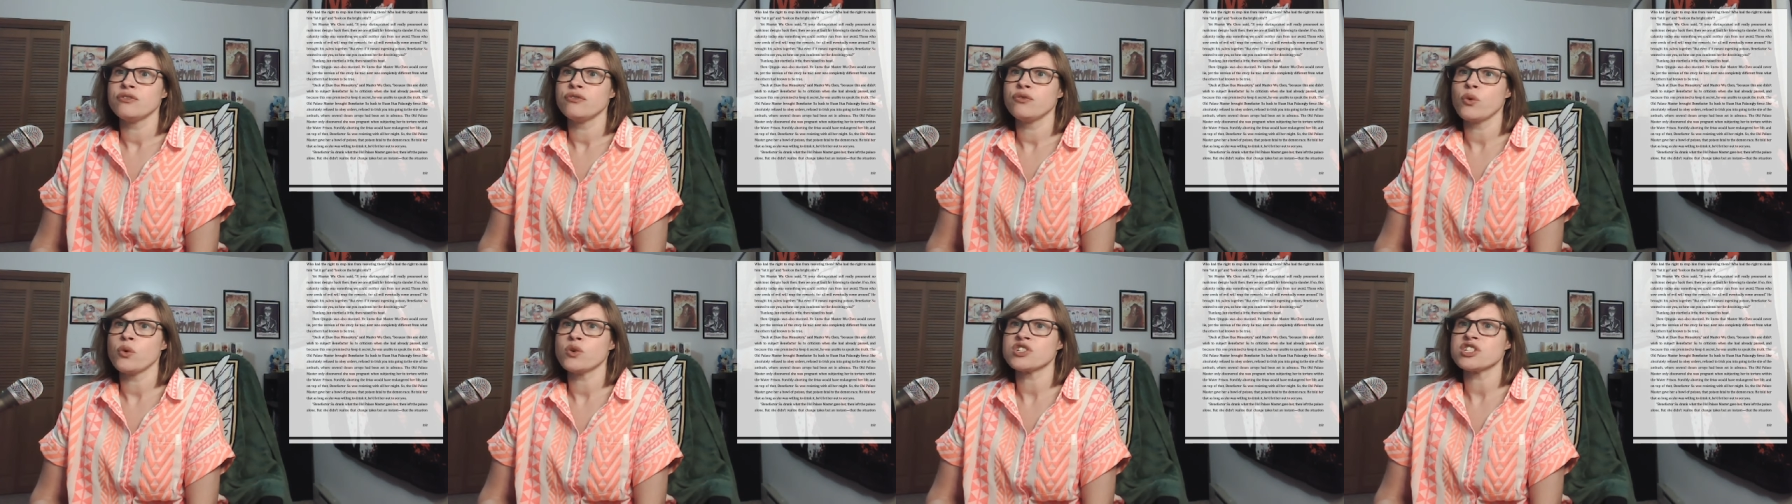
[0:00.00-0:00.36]

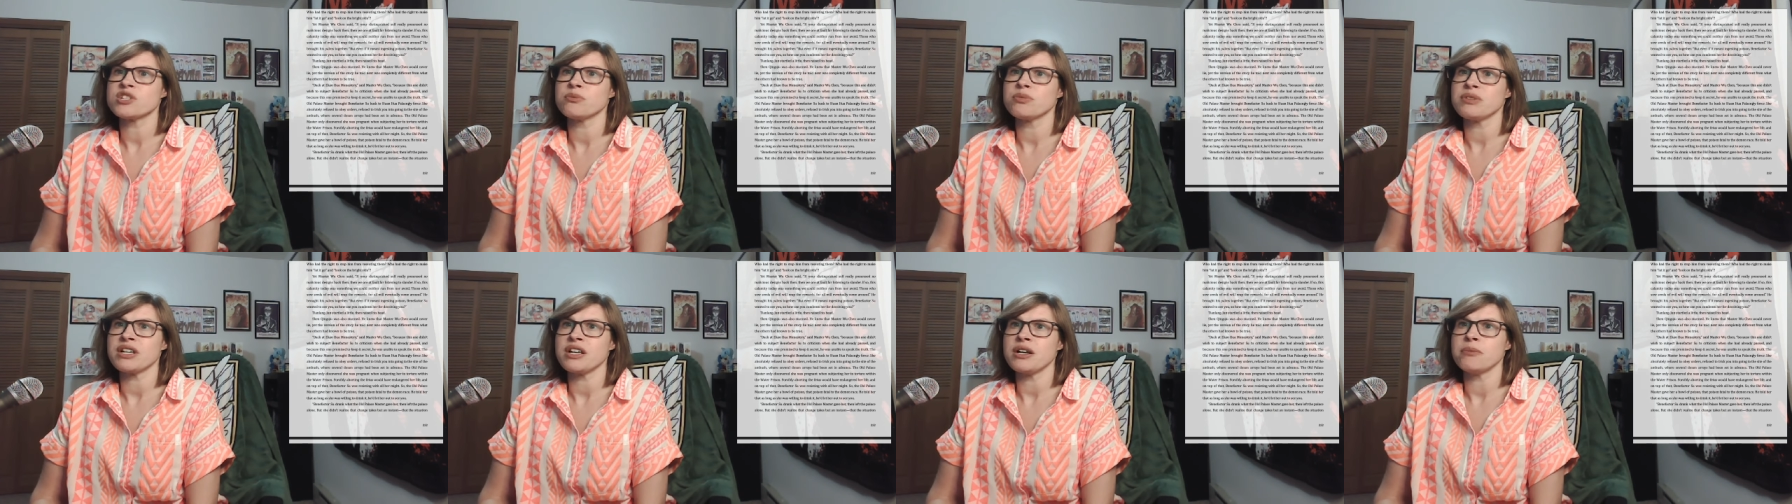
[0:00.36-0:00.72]

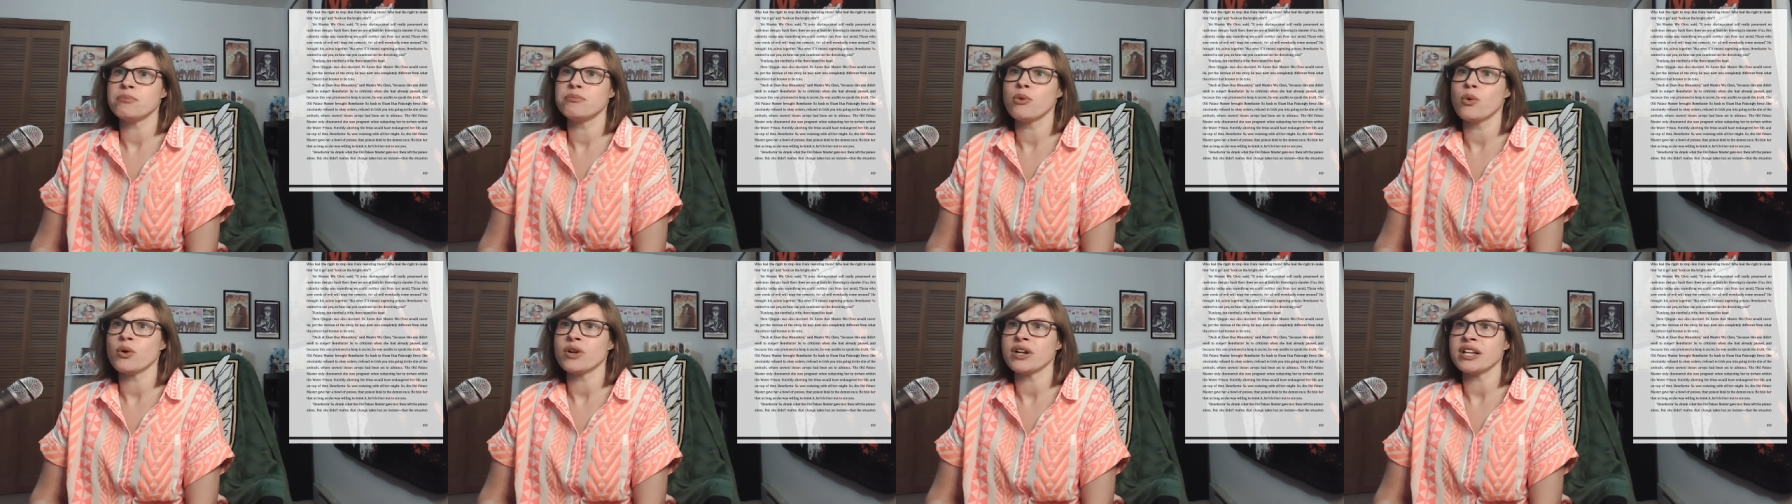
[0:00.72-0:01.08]
Forcibly
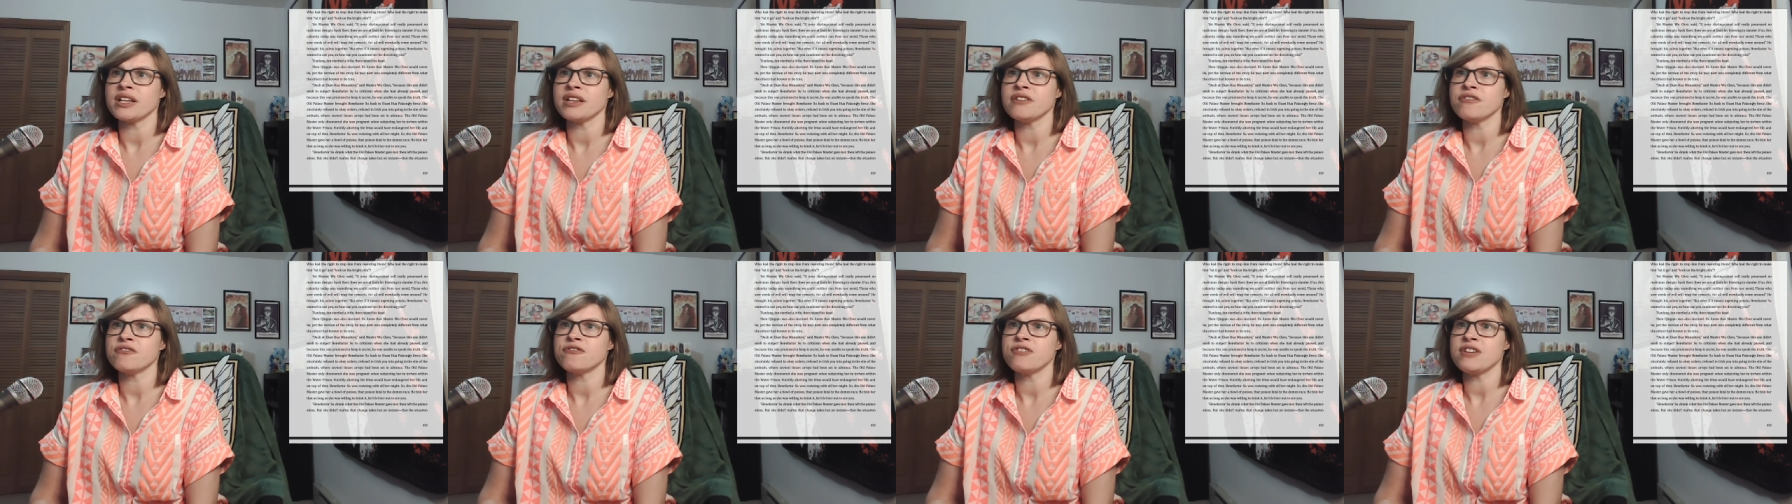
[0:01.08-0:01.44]

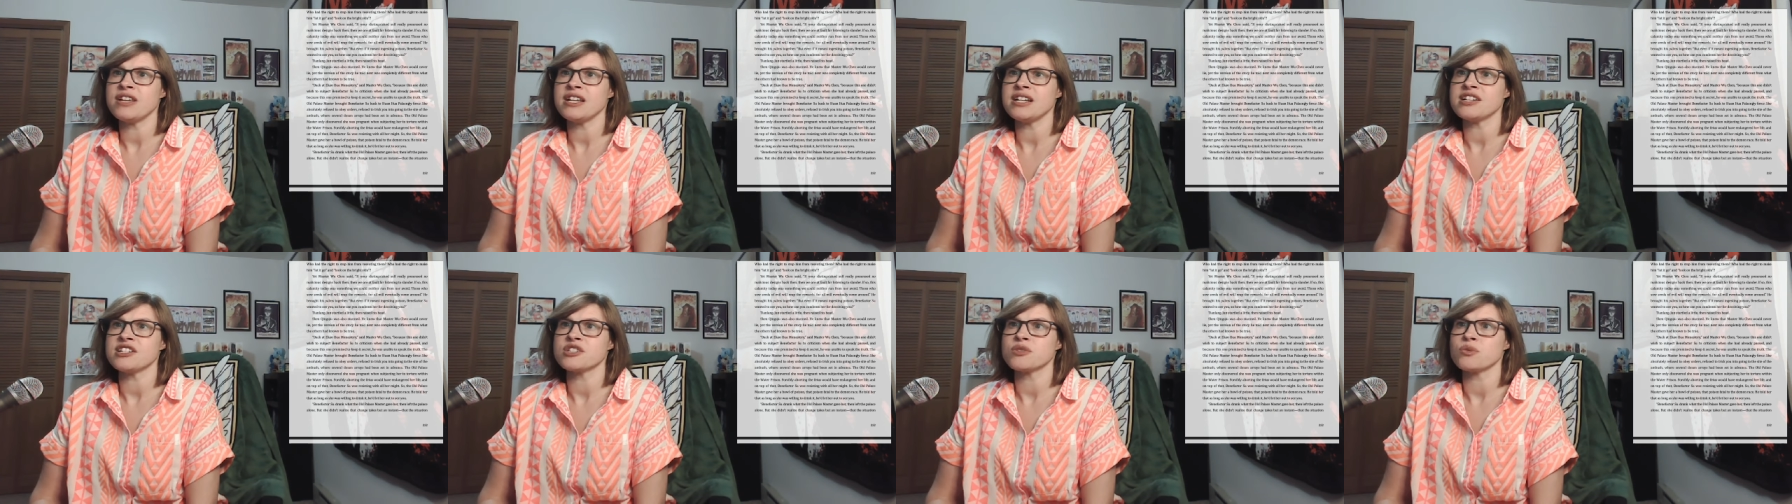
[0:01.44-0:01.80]
aborting the
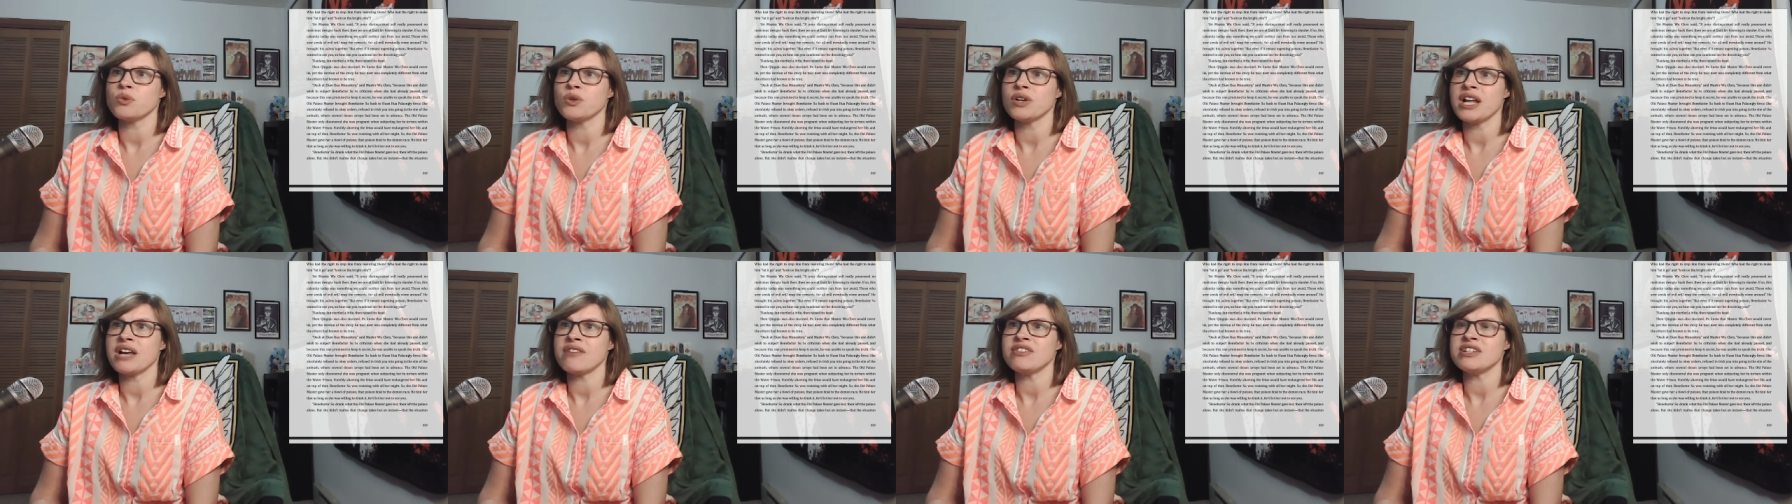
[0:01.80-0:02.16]
fetus
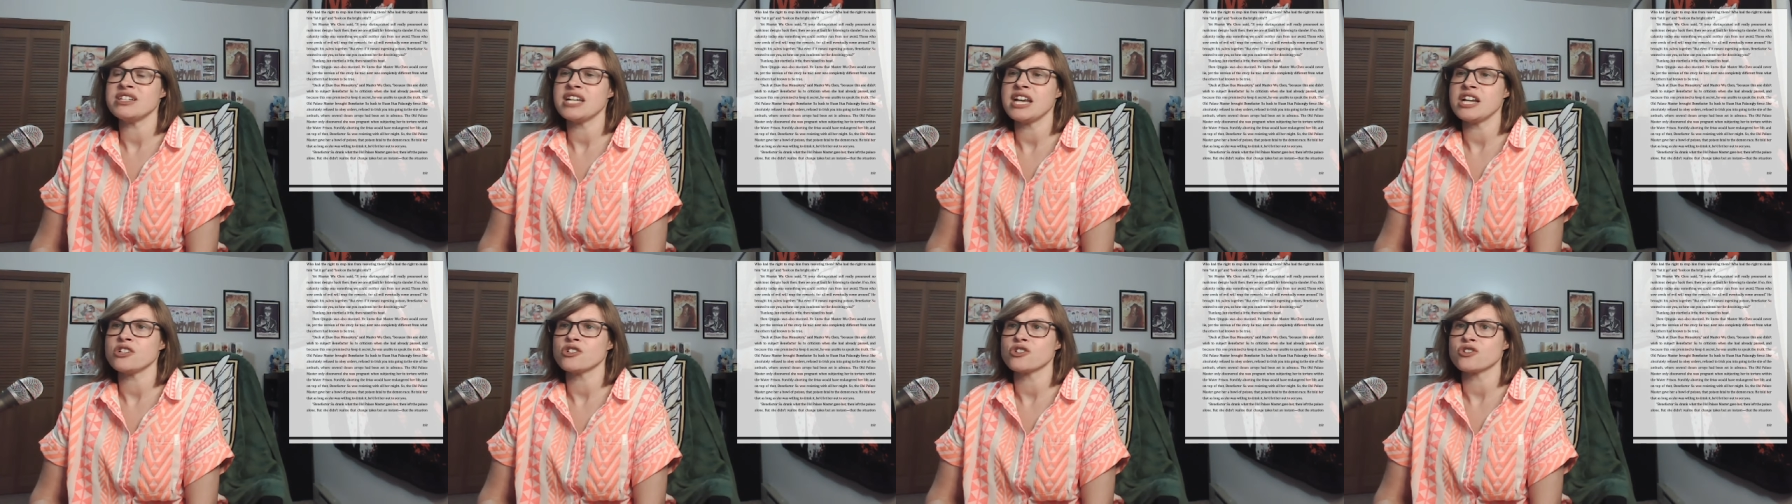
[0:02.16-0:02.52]
would have
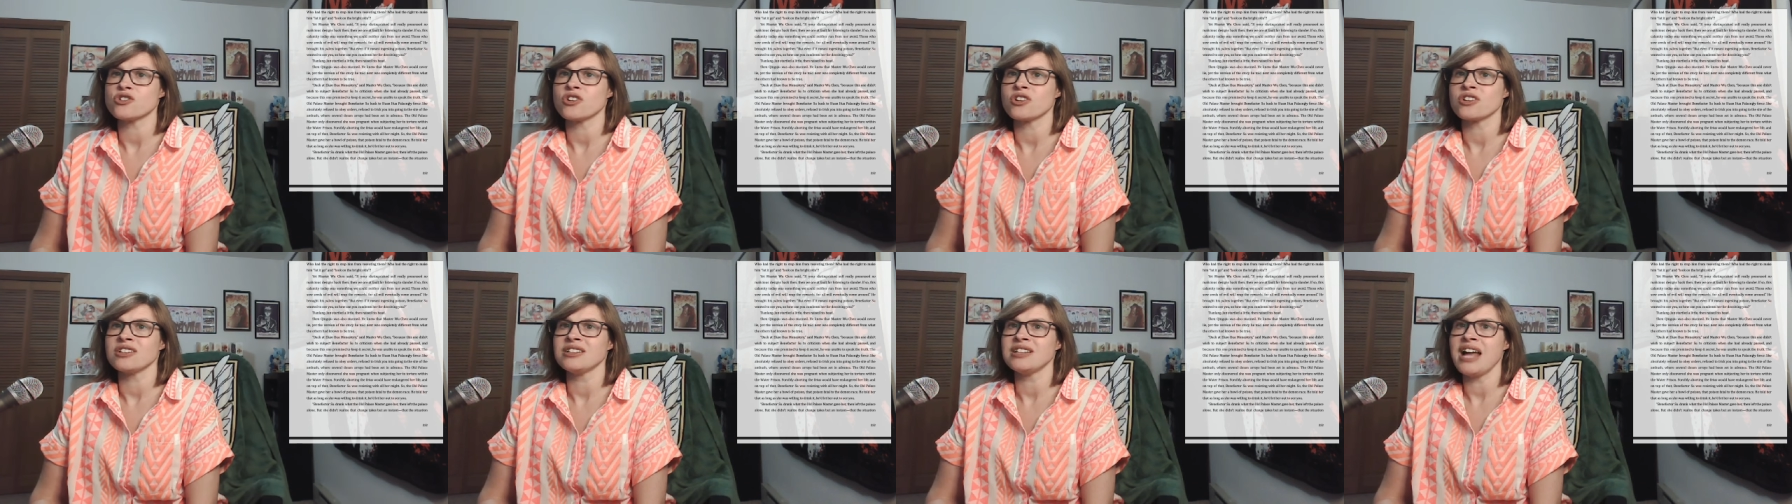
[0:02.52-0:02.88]

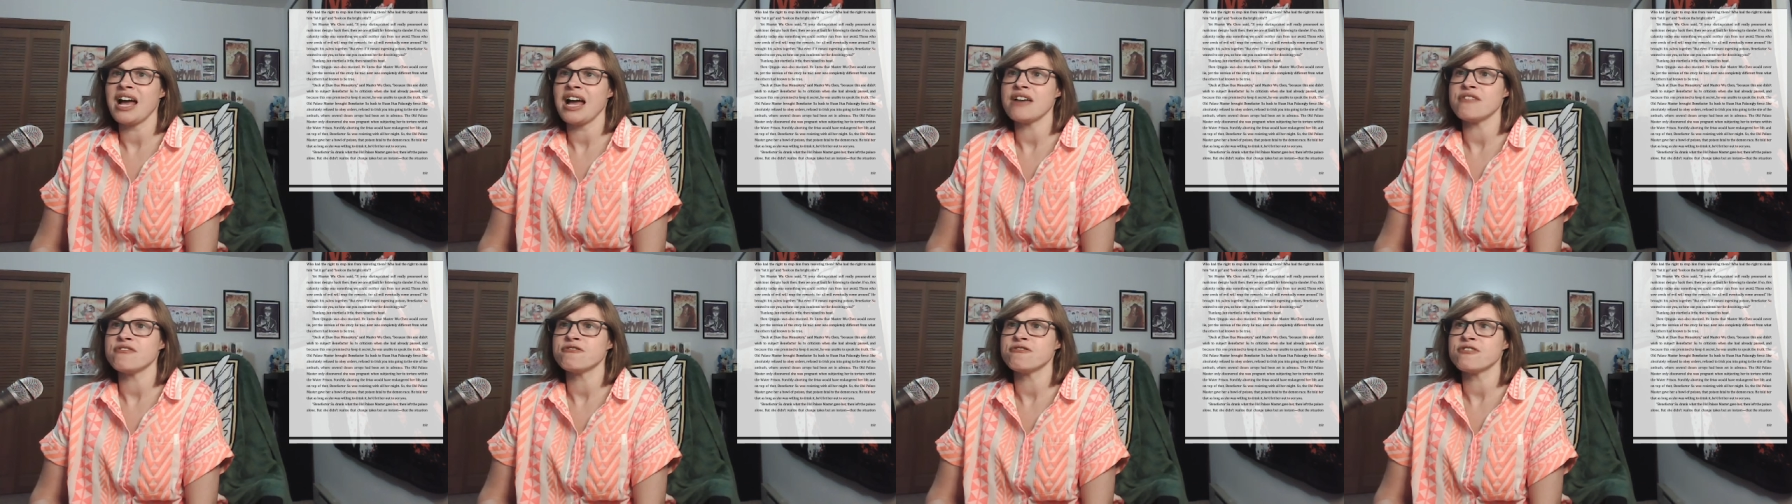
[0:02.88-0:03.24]
endangered her
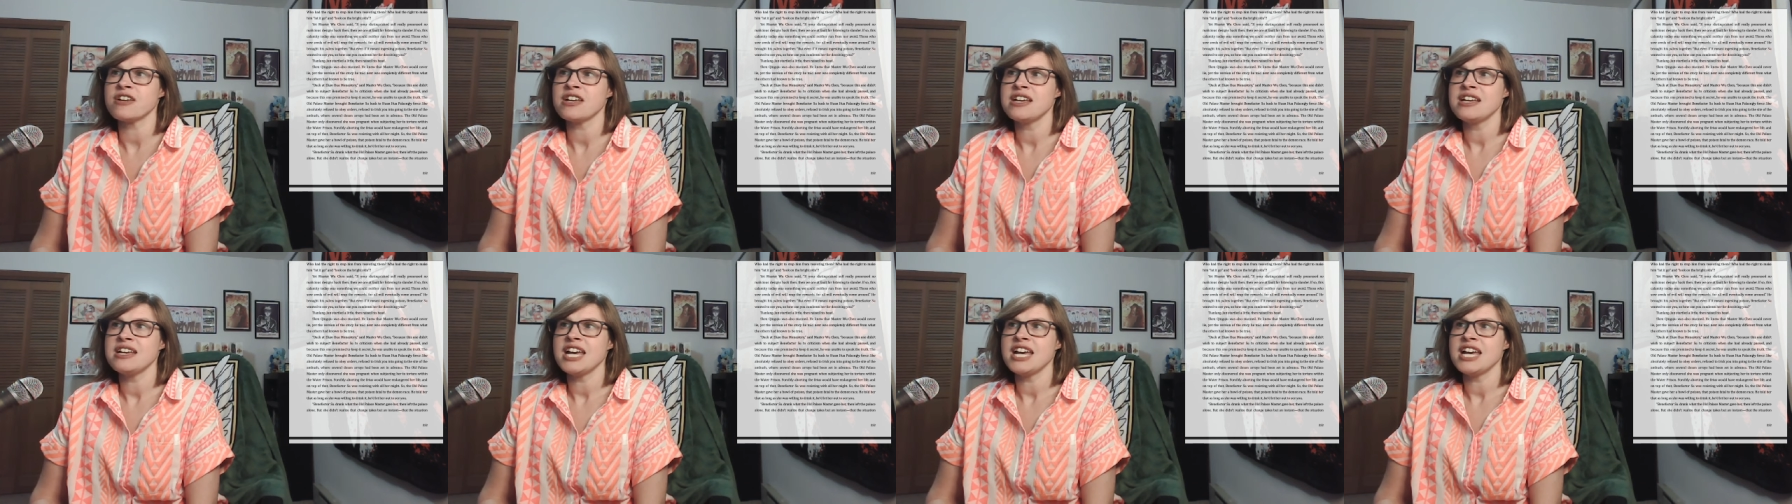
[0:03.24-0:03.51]
life,